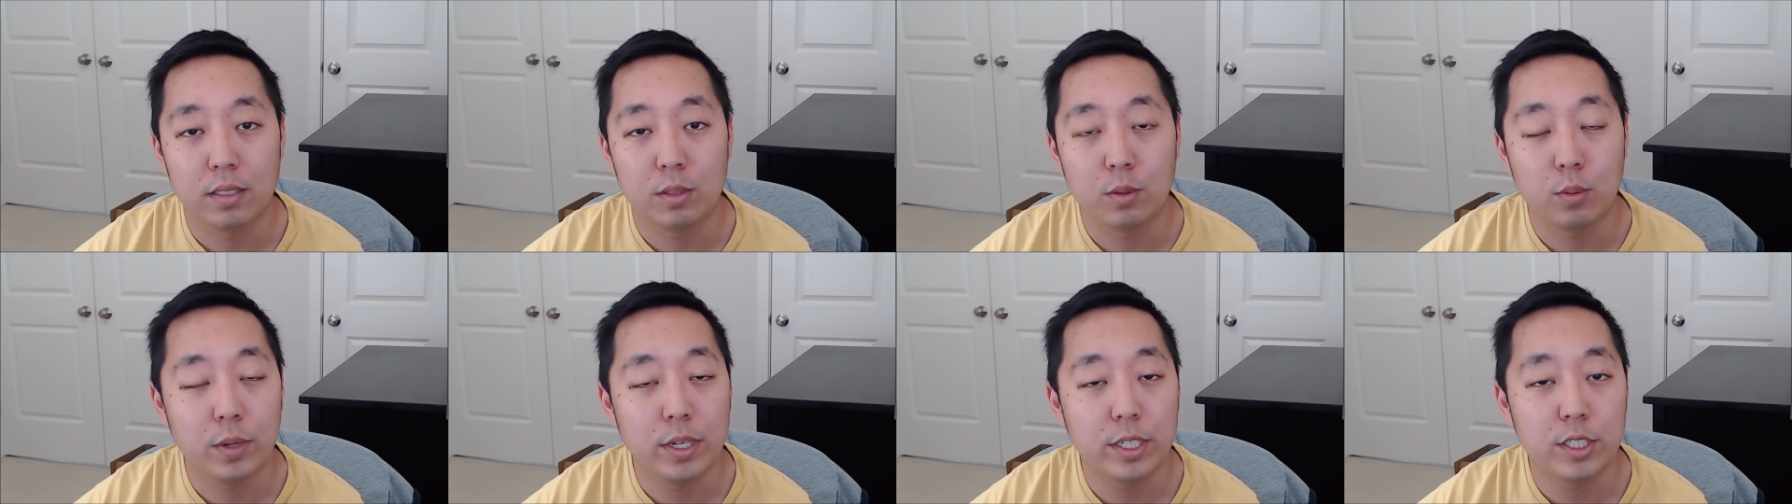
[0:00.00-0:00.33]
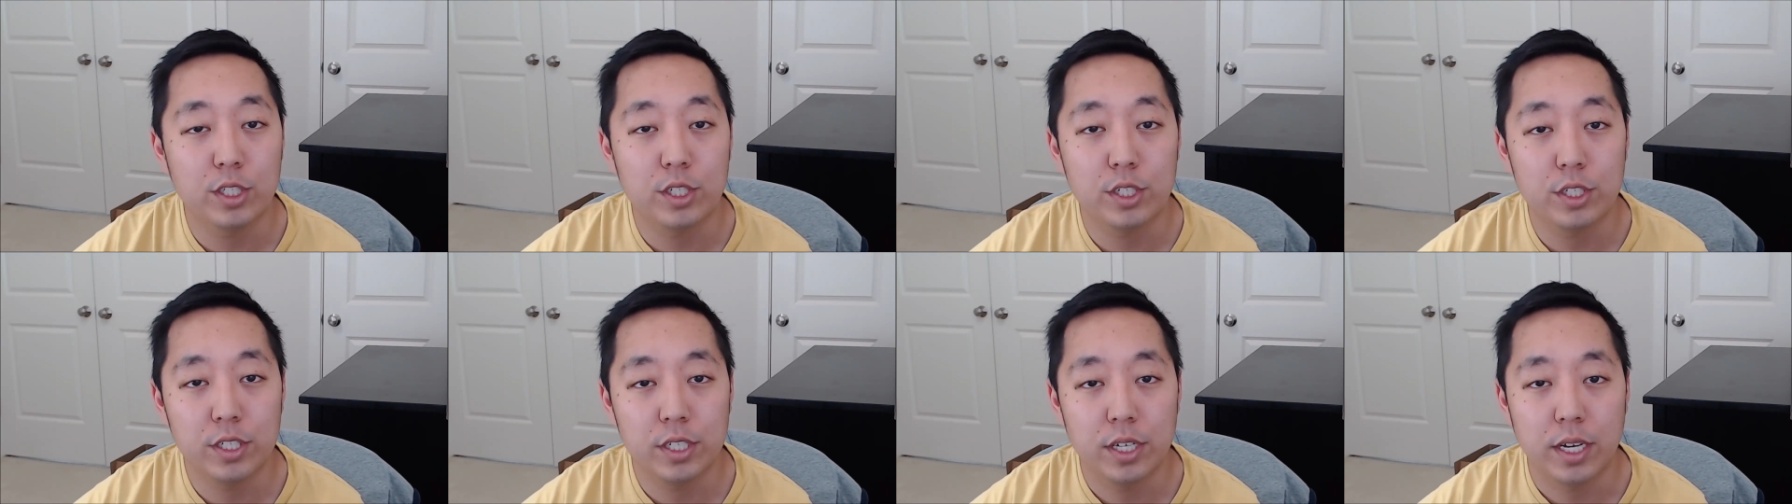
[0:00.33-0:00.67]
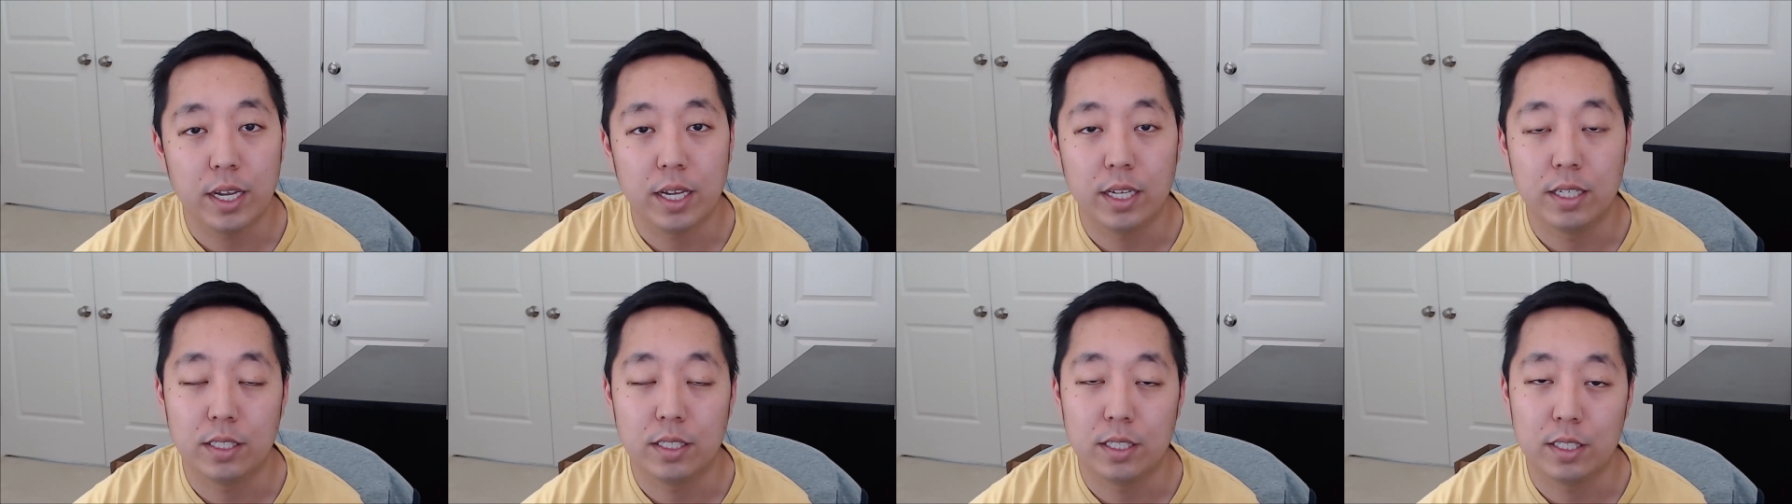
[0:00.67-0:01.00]
Twitch
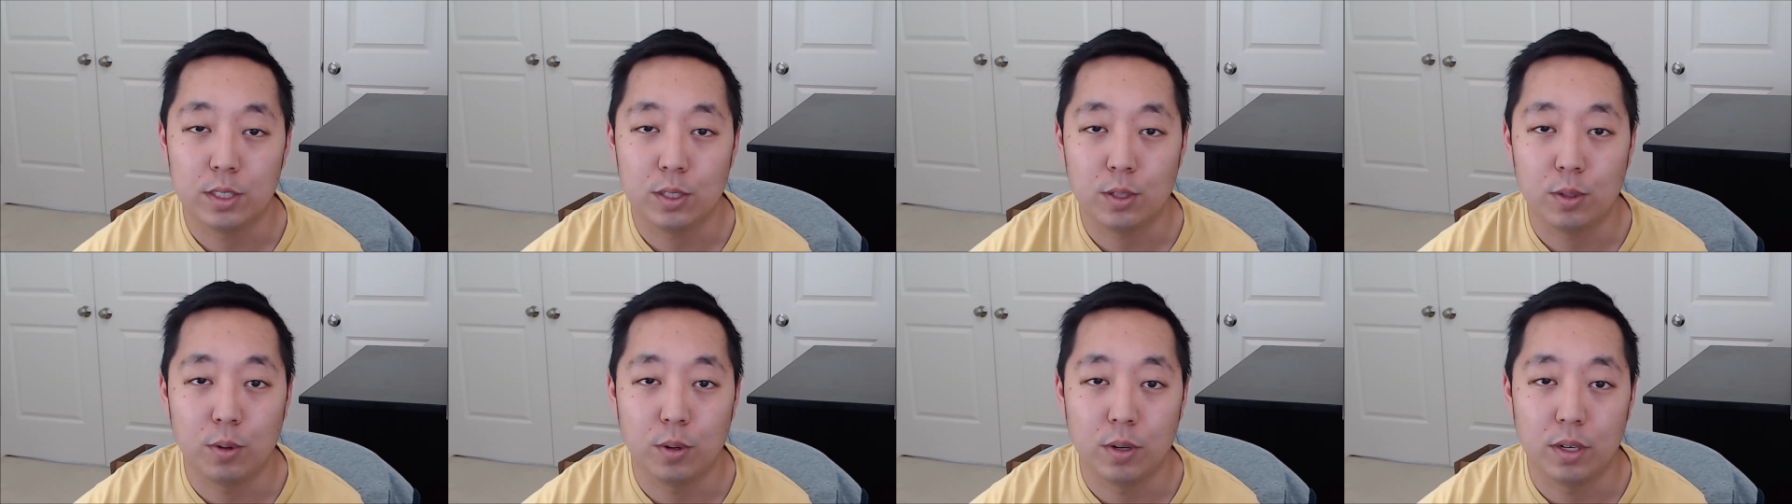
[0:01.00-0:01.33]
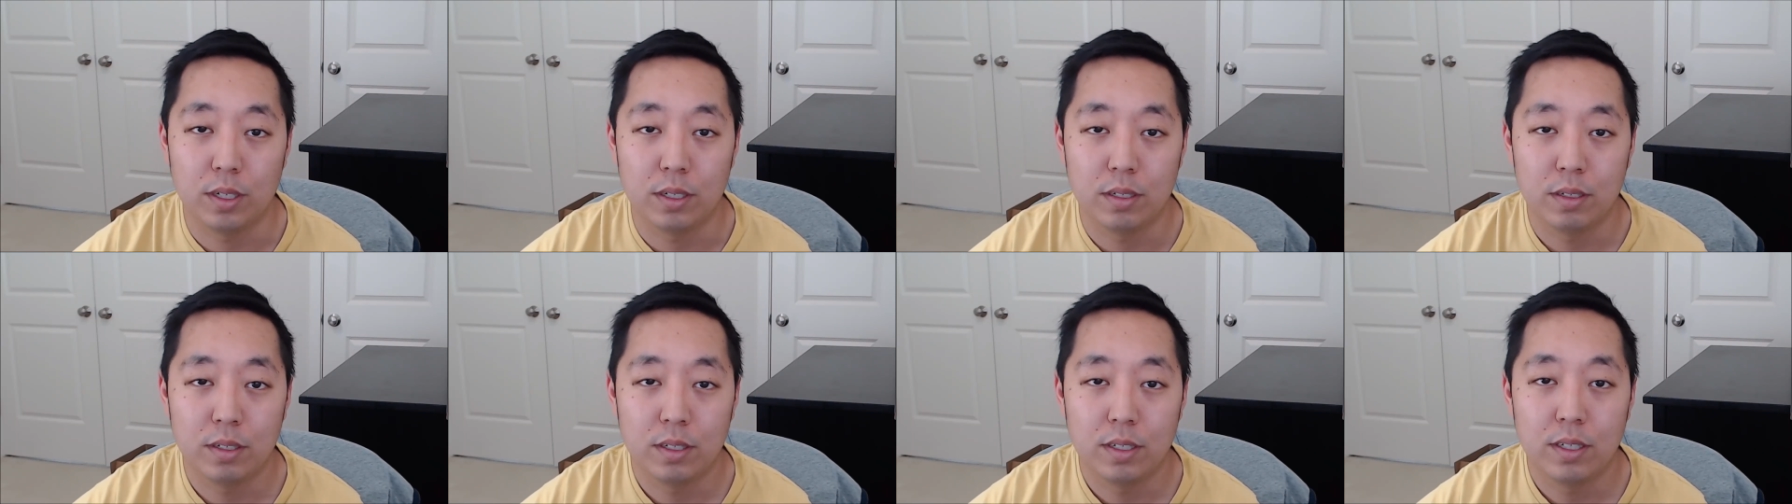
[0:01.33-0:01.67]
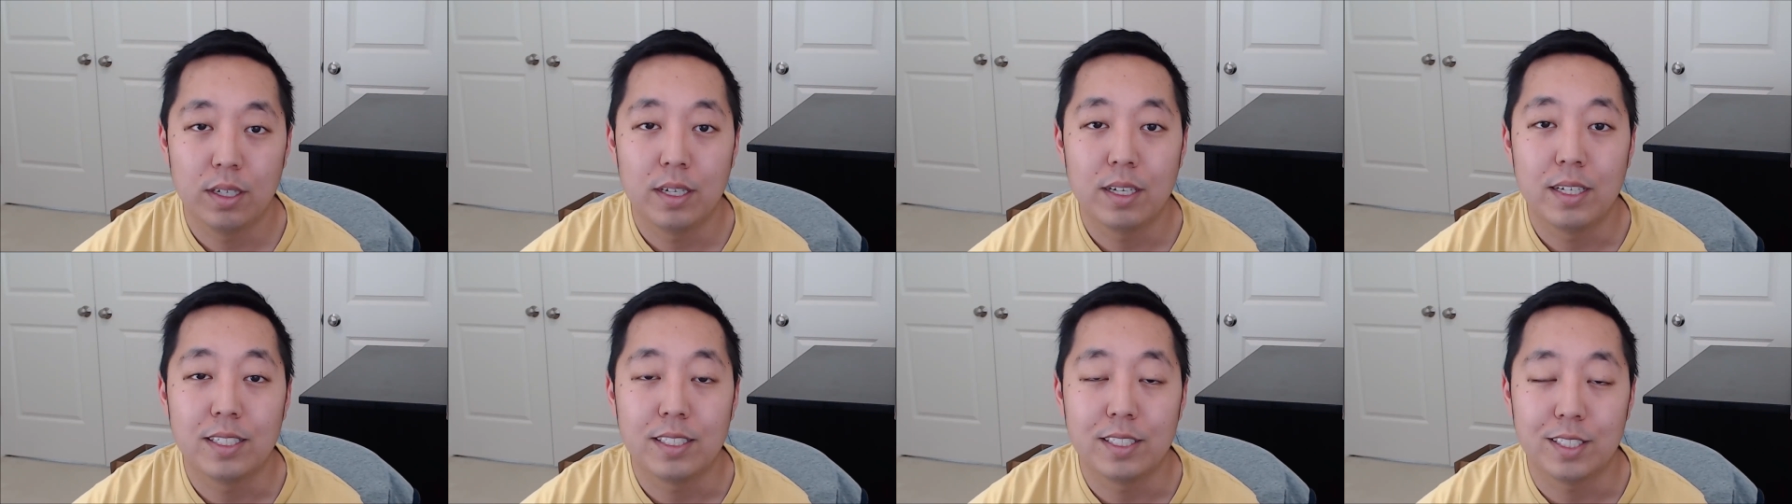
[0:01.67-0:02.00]
and Discord.
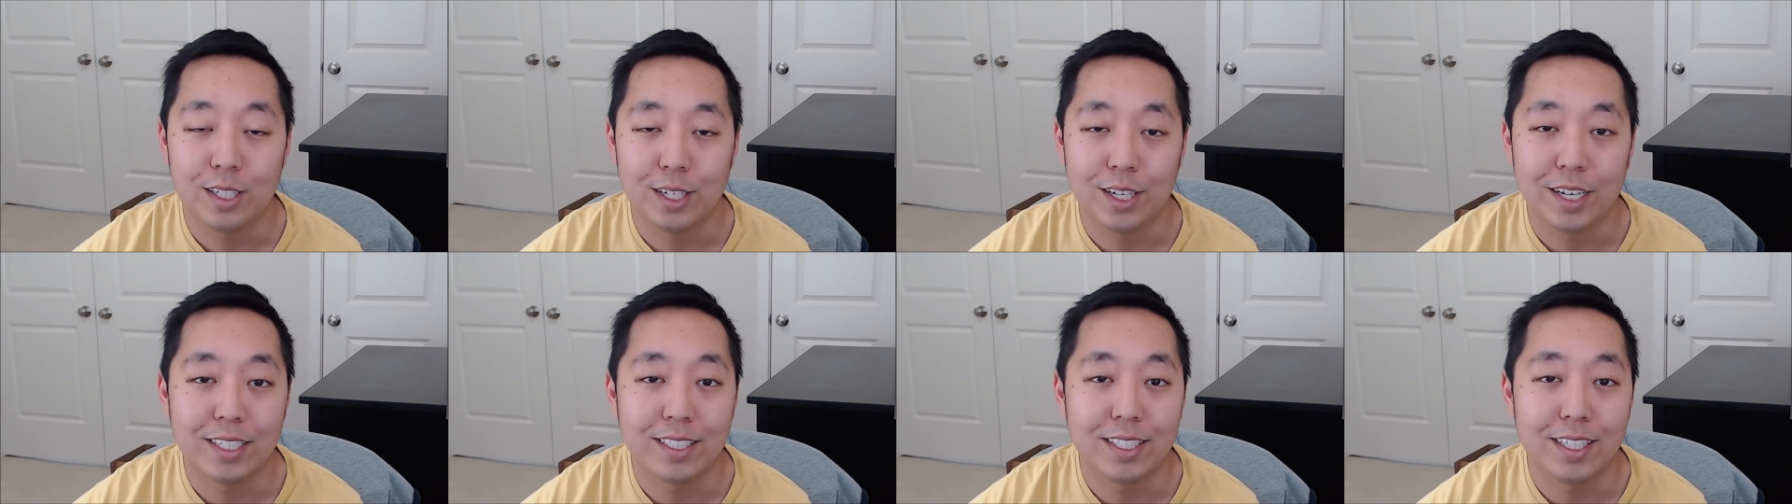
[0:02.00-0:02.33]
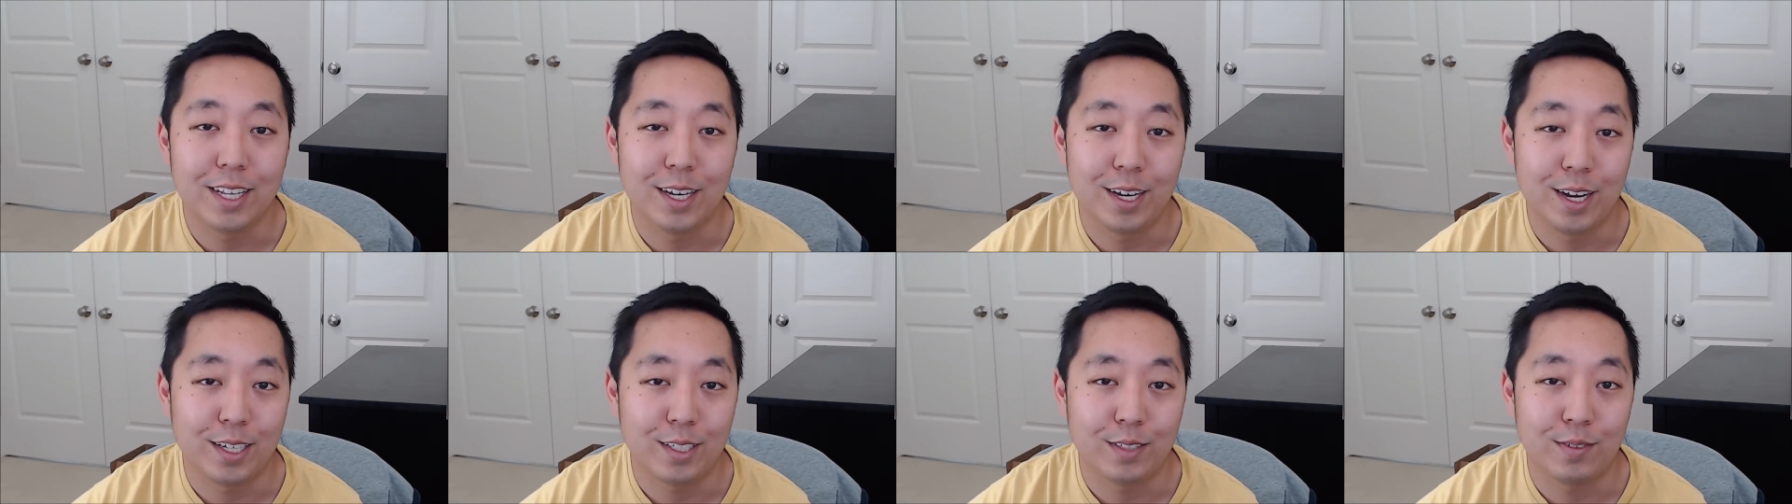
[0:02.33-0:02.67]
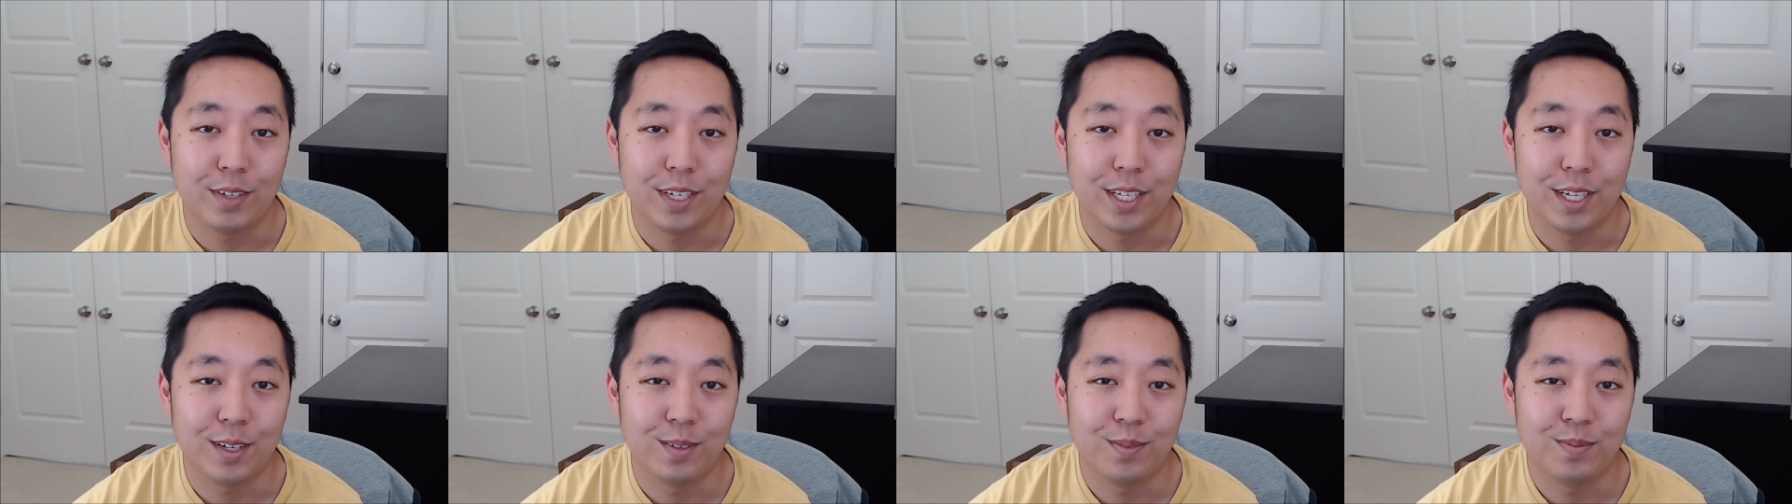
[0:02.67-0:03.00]
See you guys in the next
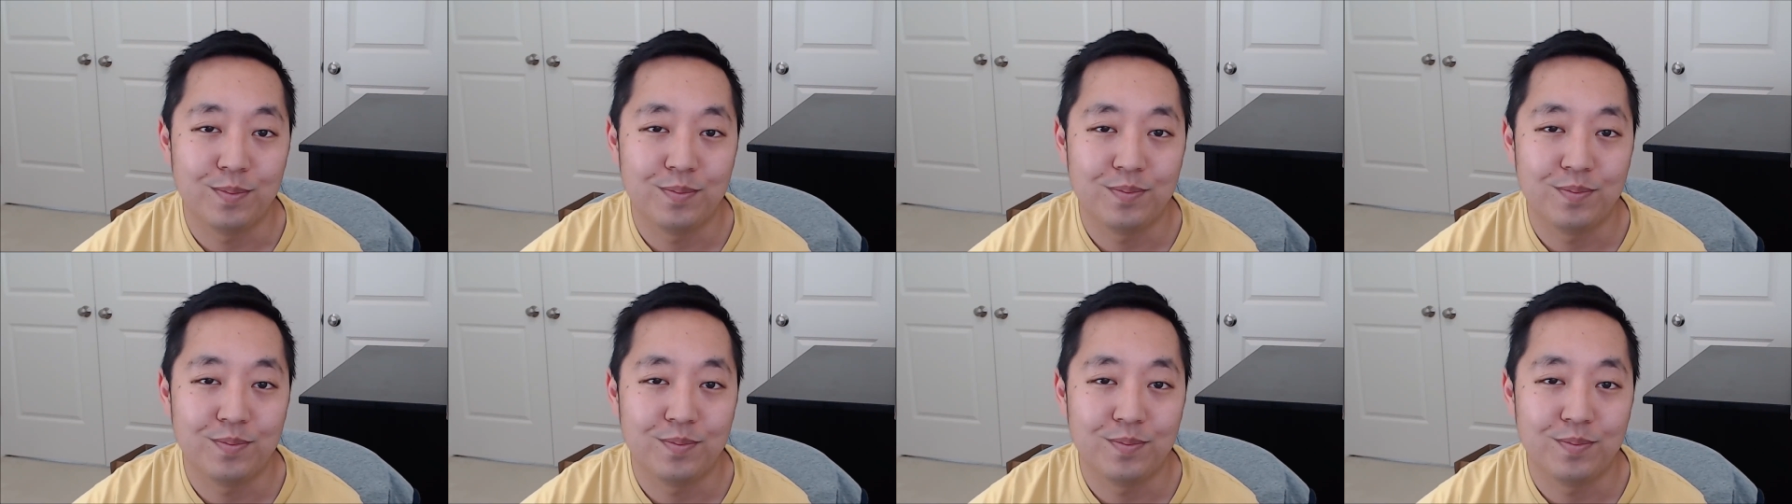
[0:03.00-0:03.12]
video.